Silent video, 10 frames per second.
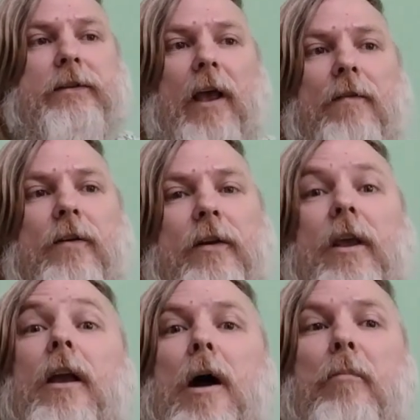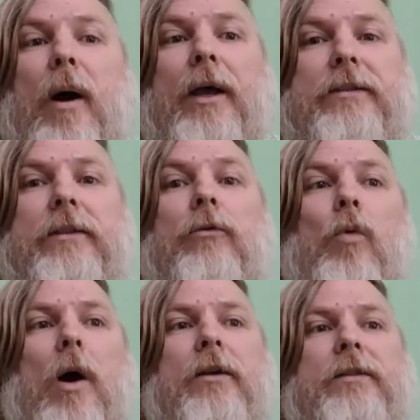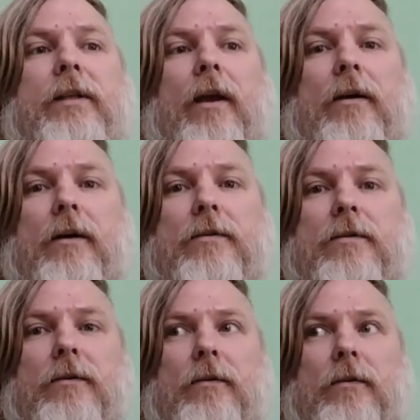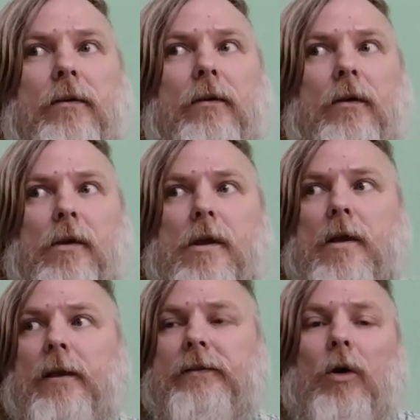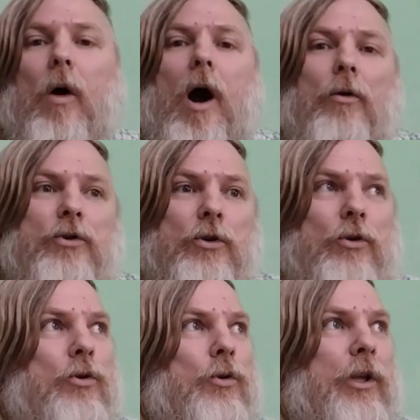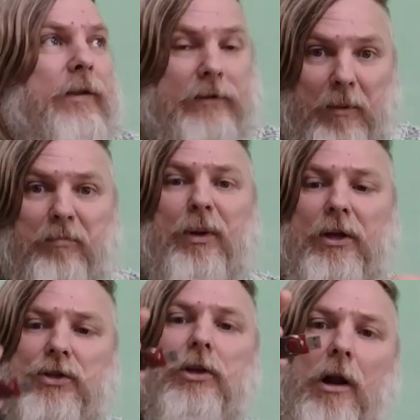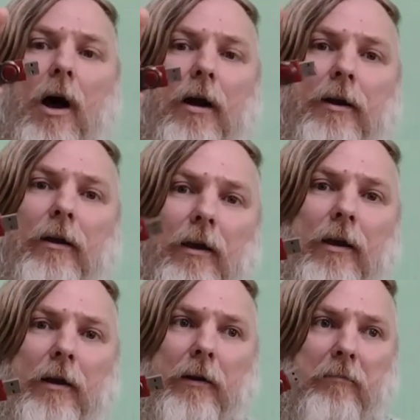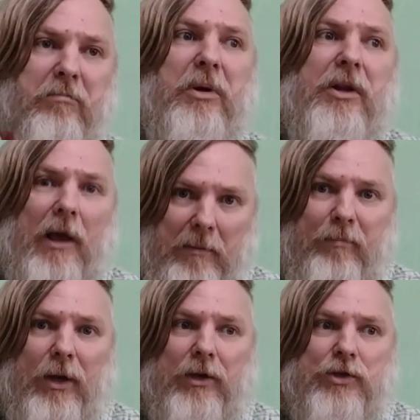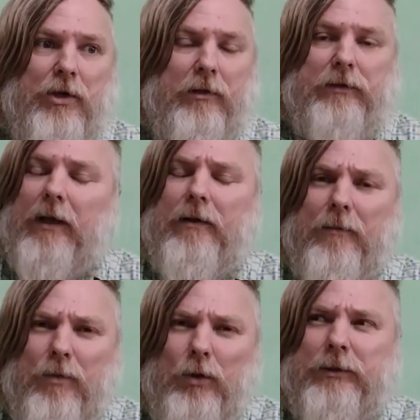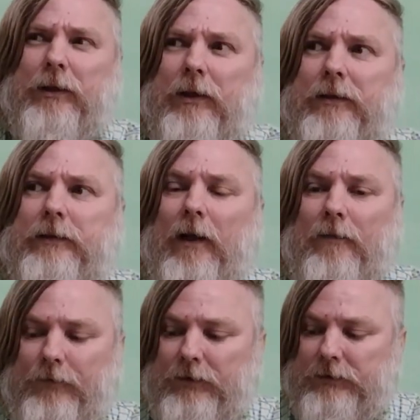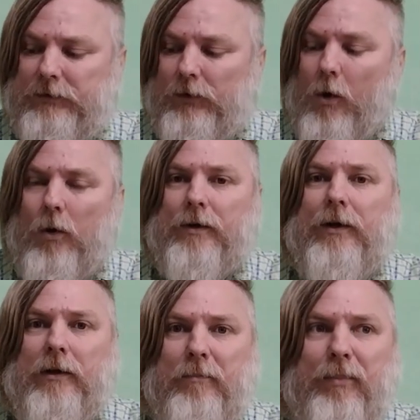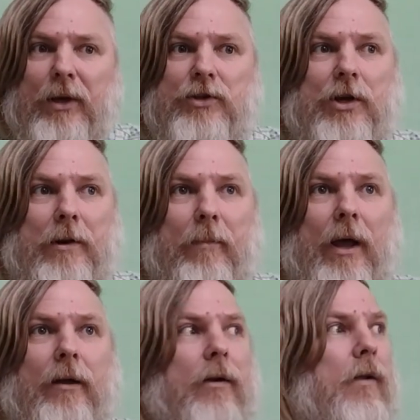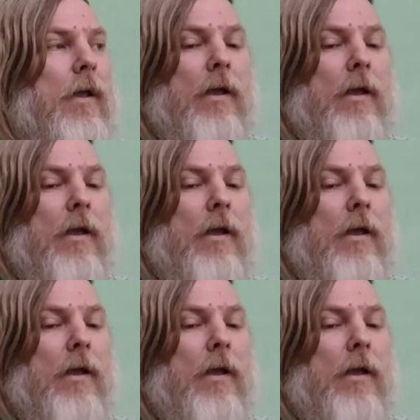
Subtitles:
7 gigabytes in 1 second. So how do you do this? The pictures are in here, but they are pictures, and the music itself is stored in the picture manner,